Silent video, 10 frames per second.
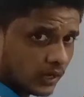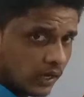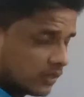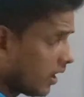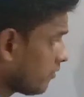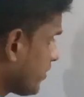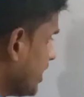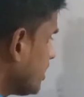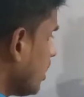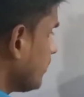the
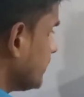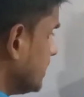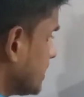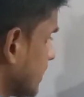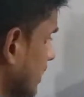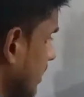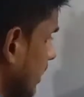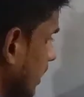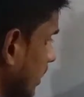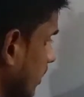weight of each
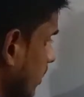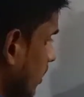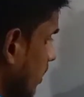kidney